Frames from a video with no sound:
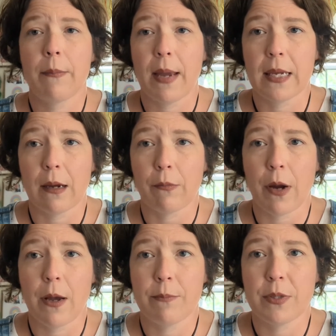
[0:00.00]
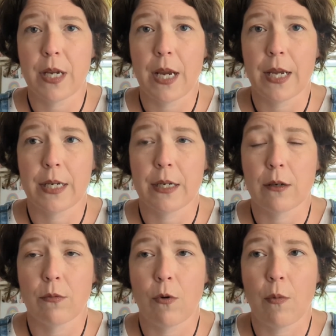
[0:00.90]
might get rubbed and
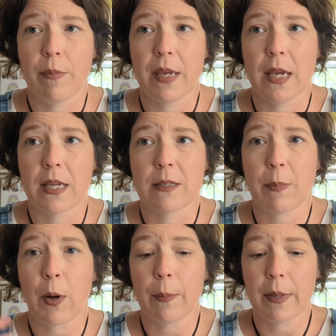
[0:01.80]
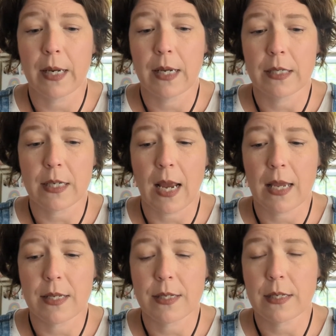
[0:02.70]
won't be as permanent
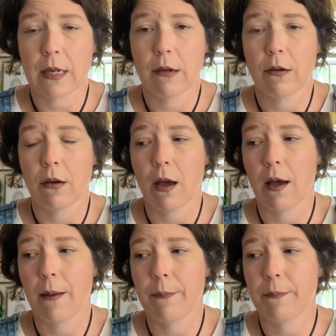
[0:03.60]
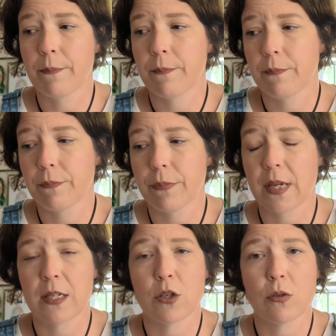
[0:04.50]
as
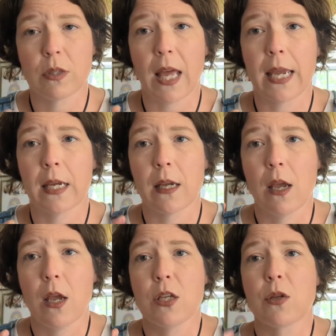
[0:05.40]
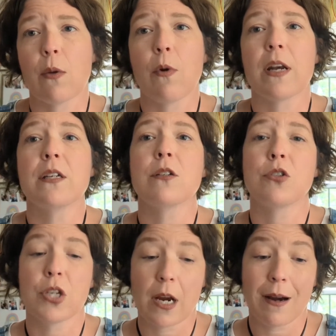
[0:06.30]
you'd like. So I wanted to
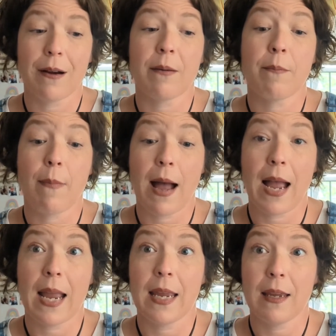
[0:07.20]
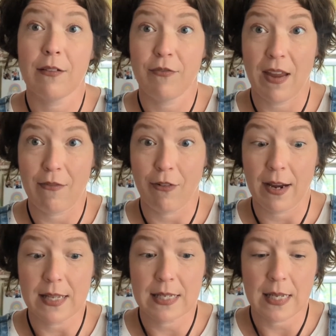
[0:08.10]
share my
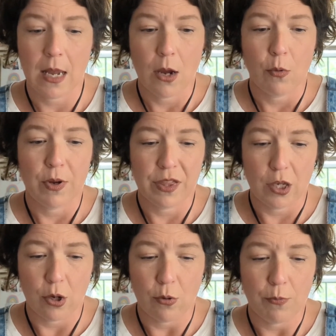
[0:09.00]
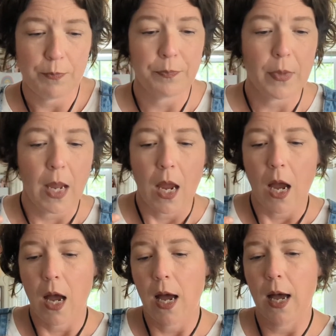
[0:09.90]
favorites with you.
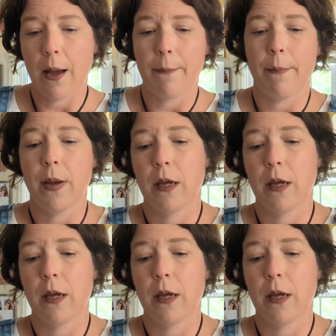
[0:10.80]
I